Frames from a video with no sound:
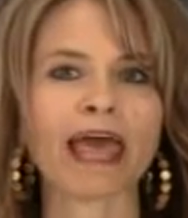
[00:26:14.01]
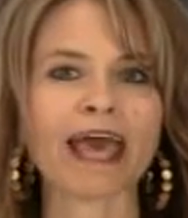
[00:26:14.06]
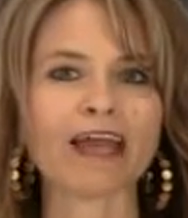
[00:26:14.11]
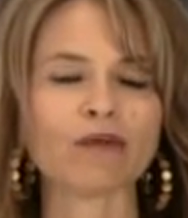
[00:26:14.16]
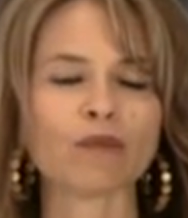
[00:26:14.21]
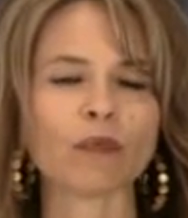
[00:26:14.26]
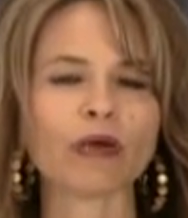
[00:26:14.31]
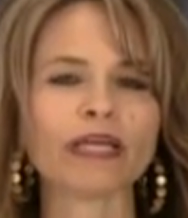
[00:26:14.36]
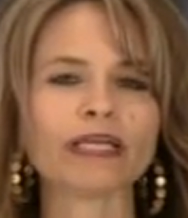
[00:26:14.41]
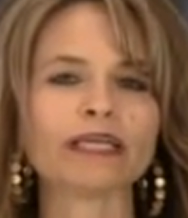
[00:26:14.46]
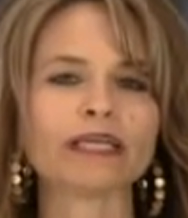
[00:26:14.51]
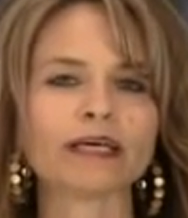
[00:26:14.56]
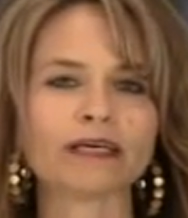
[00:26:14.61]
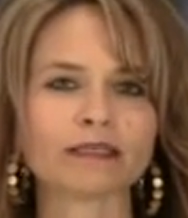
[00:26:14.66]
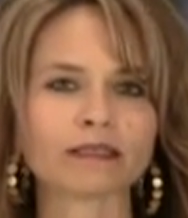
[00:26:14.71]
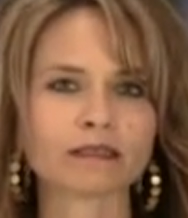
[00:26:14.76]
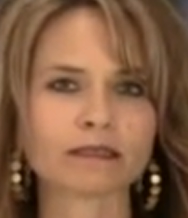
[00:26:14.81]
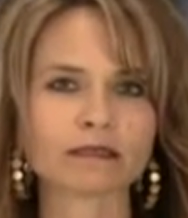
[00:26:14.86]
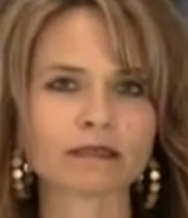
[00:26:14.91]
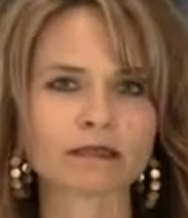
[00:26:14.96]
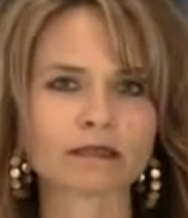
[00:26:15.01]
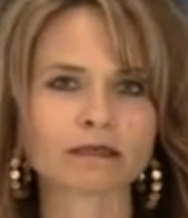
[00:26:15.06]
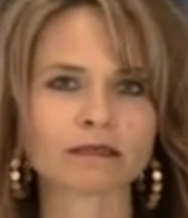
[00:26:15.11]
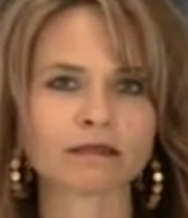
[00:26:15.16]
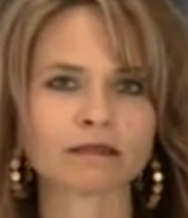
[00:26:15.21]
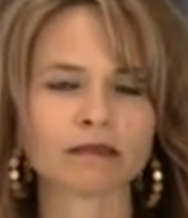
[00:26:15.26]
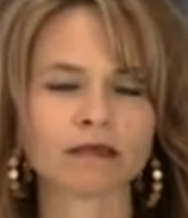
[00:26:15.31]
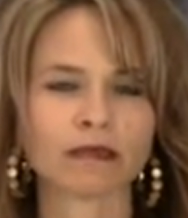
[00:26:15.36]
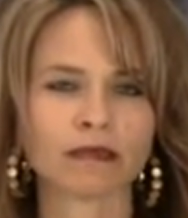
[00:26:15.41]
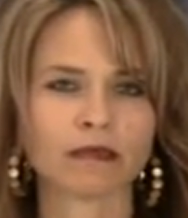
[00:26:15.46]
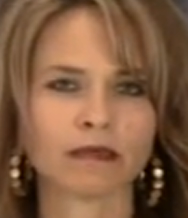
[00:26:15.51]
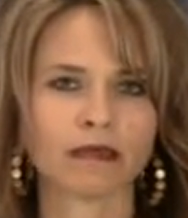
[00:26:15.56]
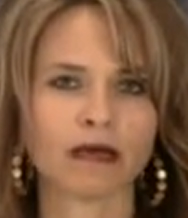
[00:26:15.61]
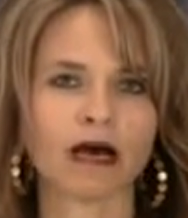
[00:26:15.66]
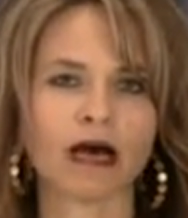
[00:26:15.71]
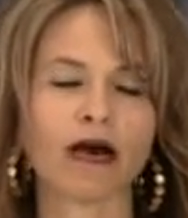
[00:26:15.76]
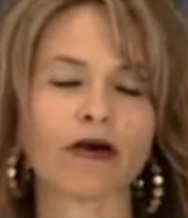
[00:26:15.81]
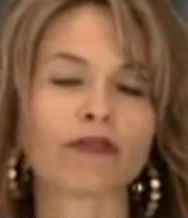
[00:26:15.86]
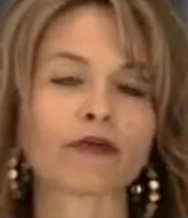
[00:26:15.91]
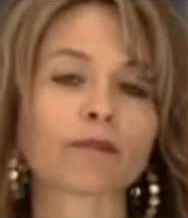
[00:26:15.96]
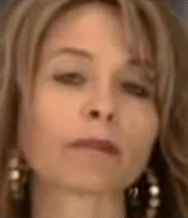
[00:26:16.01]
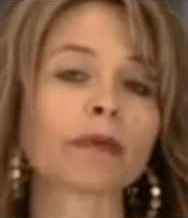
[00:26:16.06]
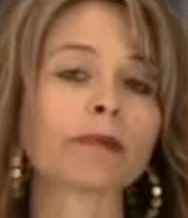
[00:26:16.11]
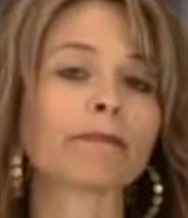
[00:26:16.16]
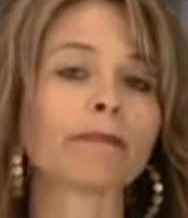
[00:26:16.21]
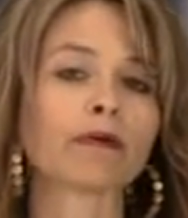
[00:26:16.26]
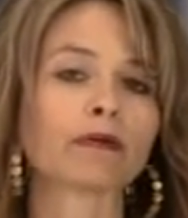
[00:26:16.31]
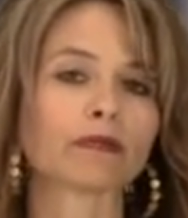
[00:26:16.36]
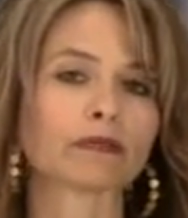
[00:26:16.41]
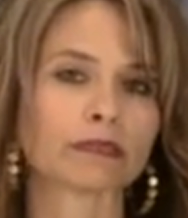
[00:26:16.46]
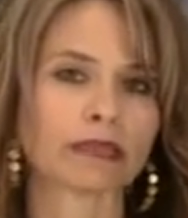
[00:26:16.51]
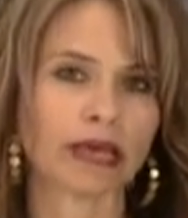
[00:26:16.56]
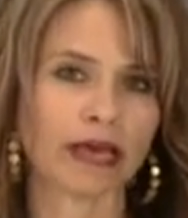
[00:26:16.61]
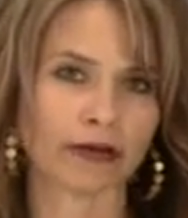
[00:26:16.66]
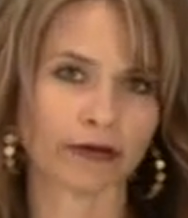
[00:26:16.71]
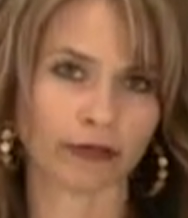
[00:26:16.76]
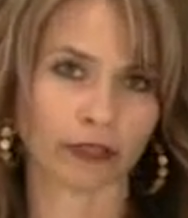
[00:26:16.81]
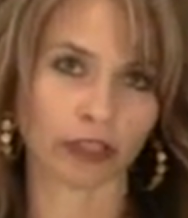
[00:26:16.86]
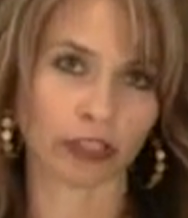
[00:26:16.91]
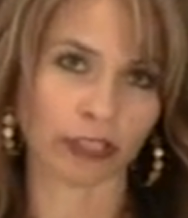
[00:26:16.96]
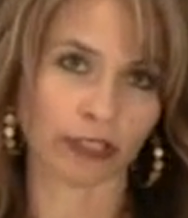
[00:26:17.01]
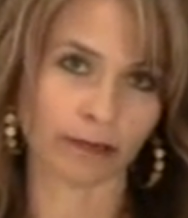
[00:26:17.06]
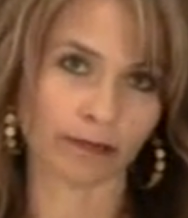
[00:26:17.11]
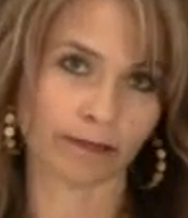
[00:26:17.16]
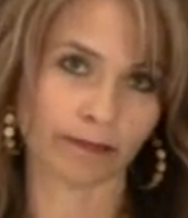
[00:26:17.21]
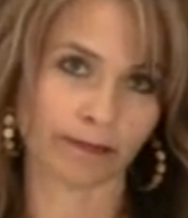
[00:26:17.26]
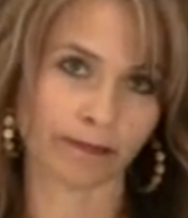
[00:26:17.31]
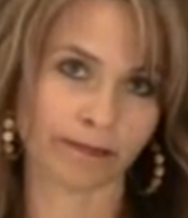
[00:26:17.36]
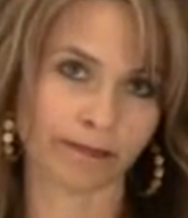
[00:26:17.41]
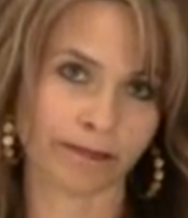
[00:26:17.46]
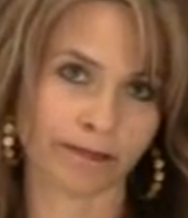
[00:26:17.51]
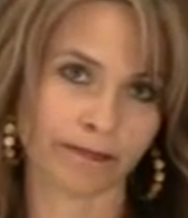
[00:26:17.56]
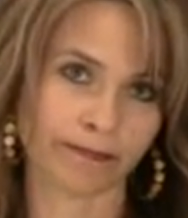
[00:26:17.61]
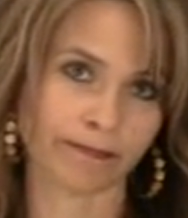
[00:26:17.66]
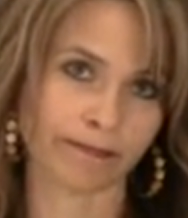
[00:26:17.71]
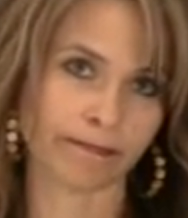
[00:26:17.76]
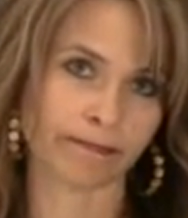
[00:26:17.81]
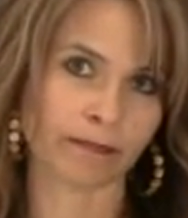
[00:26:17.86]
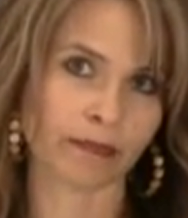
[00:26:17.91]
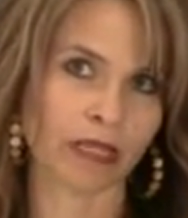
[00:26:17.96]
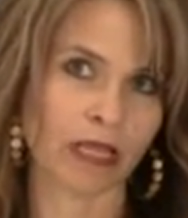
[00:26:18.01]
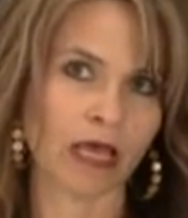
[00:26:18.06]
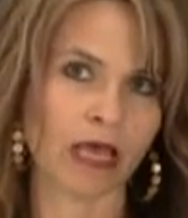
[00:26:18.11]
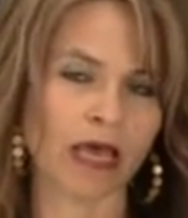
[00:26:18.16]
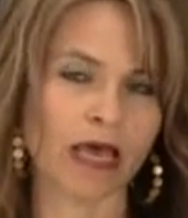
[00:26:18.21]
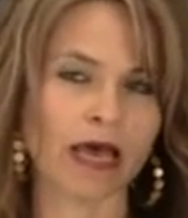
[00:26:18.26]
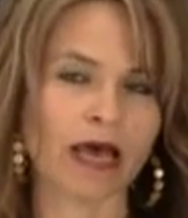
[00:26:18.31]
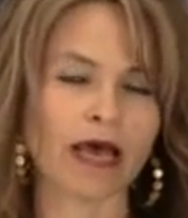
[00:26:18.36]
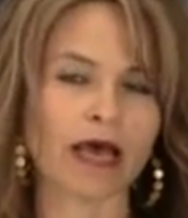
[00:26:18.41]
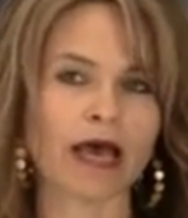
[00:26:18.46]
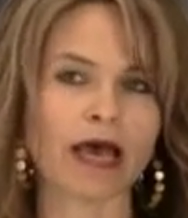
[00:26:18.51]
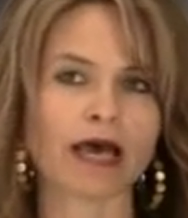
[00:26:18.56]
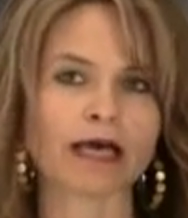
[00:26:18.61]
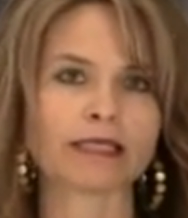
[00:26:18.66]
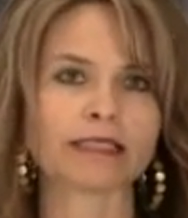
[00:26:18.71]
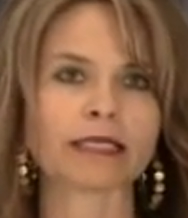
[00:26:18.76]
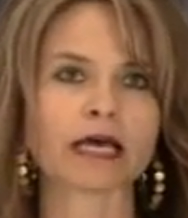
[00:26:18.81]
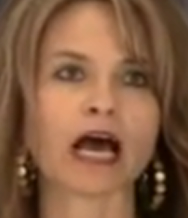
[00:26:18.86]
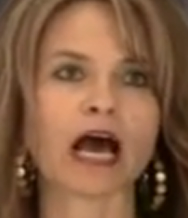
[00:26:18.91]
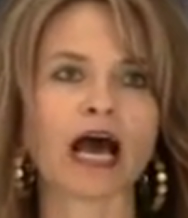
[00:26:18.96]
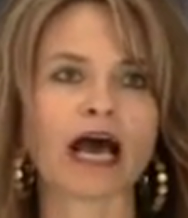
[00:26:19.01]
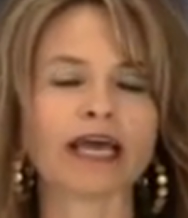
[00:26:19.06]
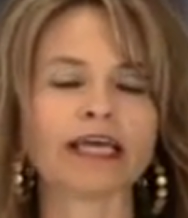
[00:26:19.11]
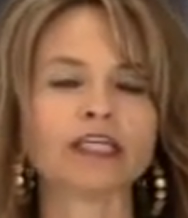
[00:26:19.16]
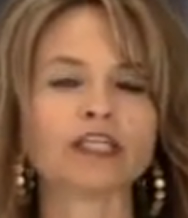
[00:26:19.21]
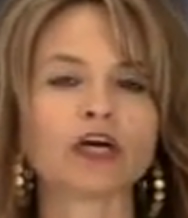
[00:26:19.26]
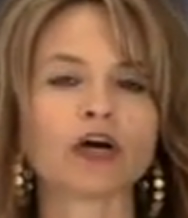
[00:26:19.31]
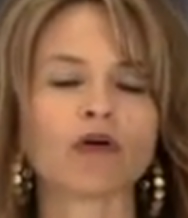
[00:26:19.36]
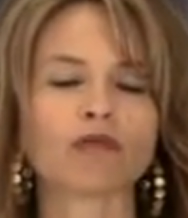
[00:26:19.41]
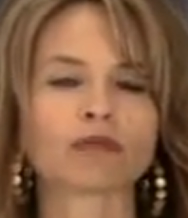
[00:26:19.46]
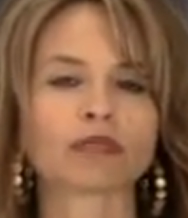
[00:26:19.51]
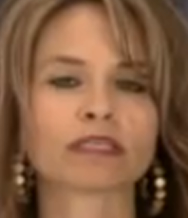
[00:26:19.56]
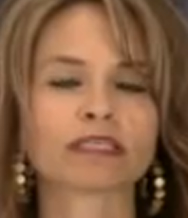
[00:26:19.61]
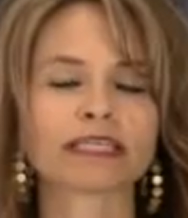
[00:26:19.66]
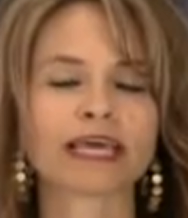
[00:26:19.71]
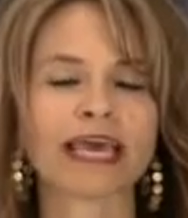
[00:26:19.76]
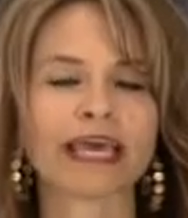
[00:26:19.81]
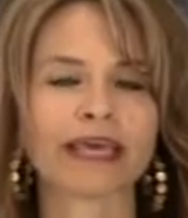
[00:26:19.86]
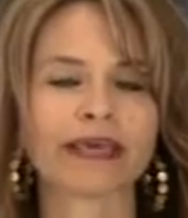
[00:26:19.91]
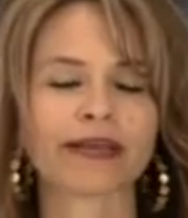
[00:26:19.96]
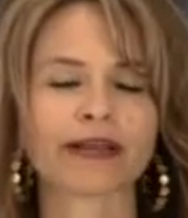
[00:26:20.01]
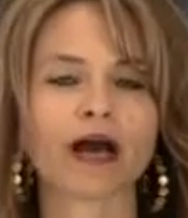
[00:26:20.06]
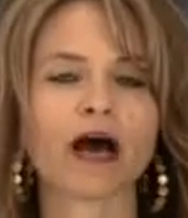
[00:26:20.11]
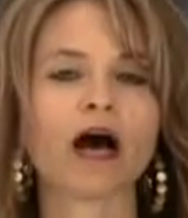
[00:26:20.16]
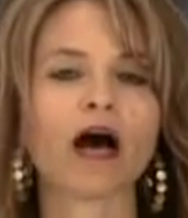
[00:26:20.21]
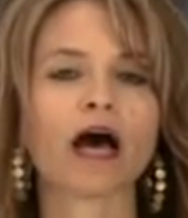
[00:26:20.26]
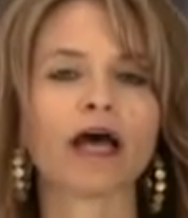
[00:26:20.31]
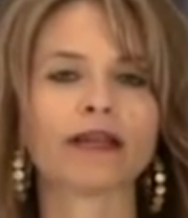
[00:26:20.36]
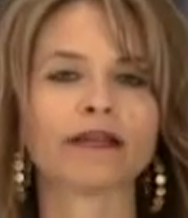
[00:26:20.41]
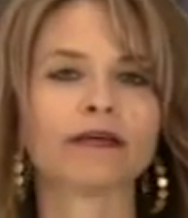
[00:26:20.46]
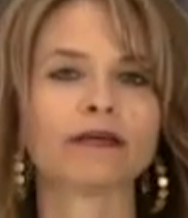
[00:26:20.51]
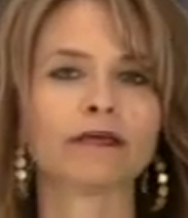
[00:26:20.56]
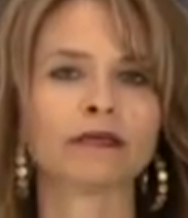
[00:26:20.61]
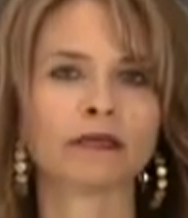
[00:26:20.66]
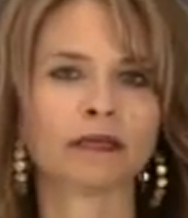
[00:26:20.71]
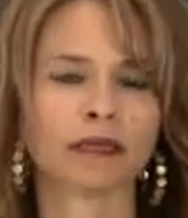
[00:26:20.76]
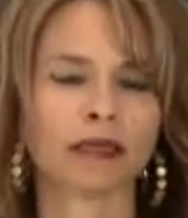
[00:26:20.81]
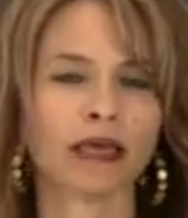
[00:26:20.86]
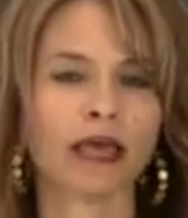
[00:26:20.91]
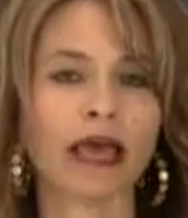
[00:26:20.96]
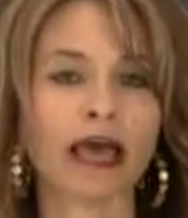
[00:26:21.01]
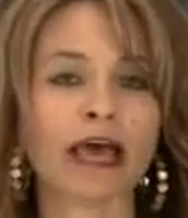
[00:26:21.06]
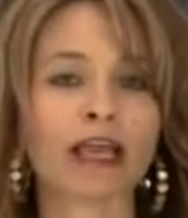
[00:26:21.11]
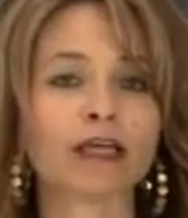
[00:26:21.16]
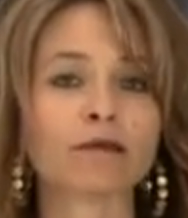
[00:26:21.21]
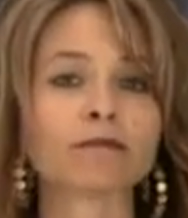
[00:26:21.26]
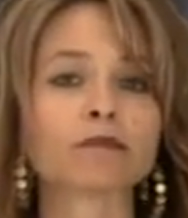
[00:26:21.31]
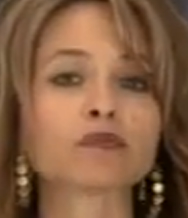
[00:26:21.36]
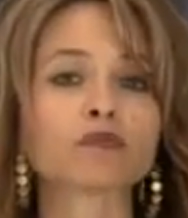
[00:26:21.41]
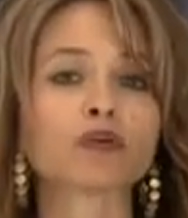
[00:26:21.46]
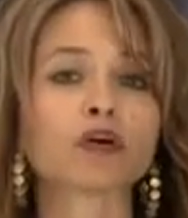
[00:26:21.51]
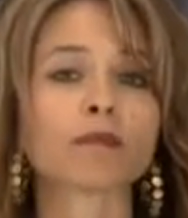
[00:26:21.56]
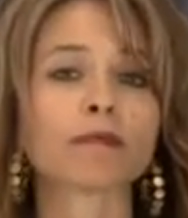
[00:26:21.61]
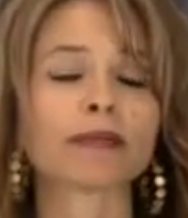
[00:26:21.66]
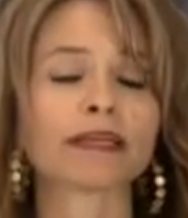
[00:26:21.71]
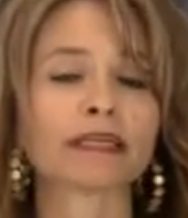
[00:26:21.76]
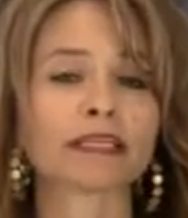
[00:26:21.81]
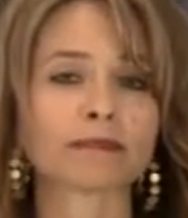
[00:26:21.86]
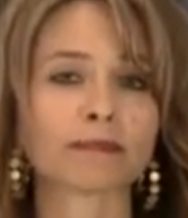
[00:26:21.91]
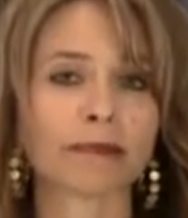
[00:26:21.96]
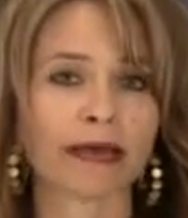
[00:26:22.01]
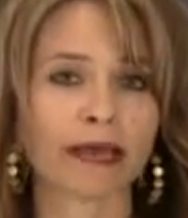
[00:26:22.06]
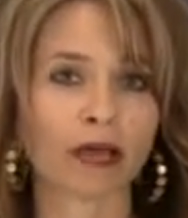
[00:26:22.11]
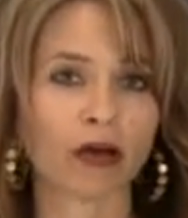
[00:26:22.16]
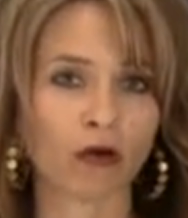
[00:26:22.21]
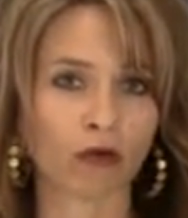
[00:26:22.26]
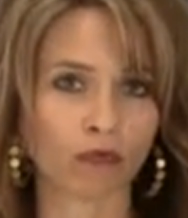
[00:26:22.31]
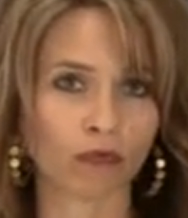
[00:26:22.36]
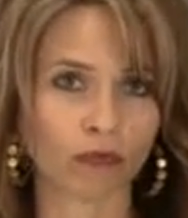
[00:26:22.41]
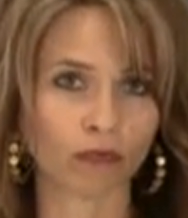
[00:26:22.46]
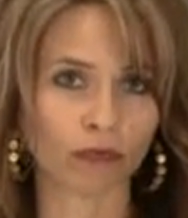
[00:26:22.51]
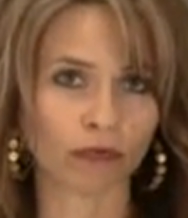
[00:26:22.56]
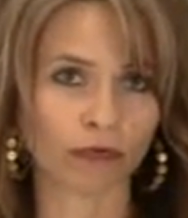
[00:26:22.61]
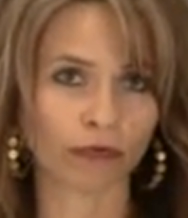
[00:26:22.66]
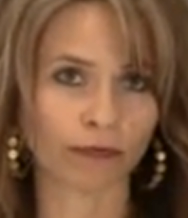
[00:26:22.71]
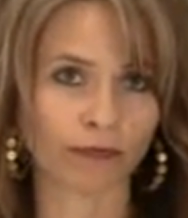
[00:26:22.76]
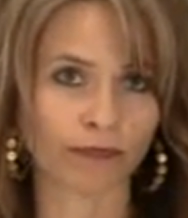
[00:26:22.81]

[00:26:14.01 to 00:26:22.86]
and witness other people's energy. And I don't take it on and absorb it as my own.